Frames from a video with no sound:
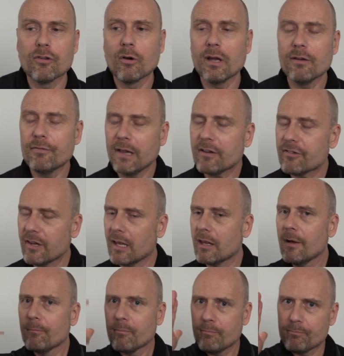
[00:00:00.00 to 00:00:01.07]
So if, let's
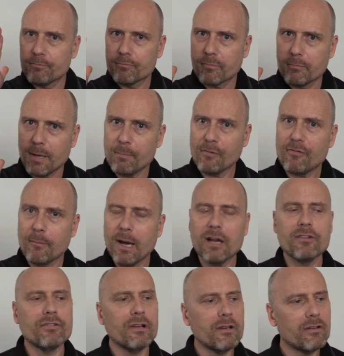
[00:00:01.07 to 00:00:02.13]
say, people from
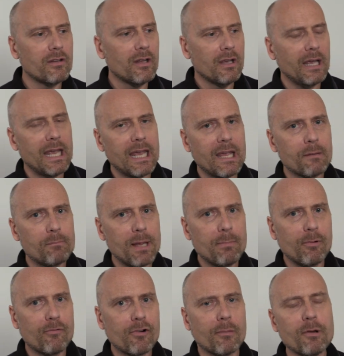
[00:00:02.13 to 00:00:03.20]
Iceland and
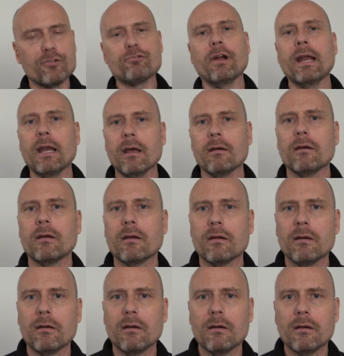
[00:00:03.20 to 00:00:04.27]
people from Australia,
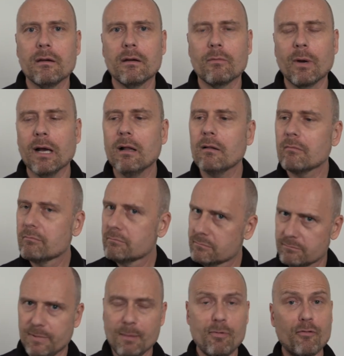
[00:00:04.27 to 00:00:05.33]
well,
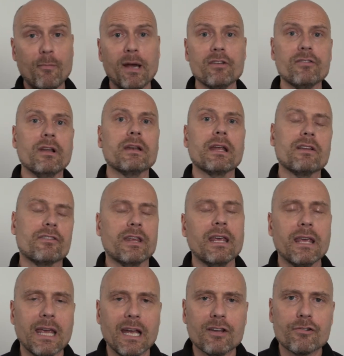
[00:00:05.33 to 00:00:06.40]
people from Iceland get
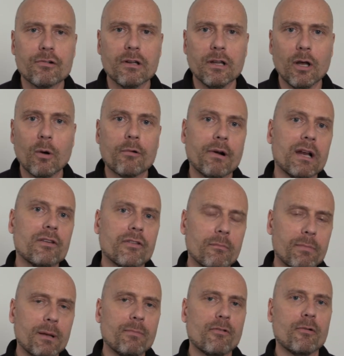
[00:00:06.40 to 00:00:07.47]
skin cancer at lower rates
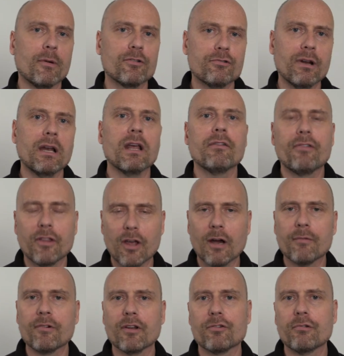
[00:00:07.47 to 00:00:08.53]
than people from Australia for the
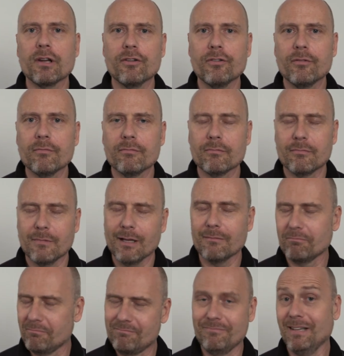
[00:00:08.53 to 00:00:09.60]
obvious reason
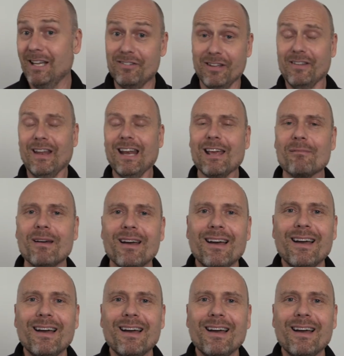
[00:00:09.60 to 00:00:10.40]
that is in the name.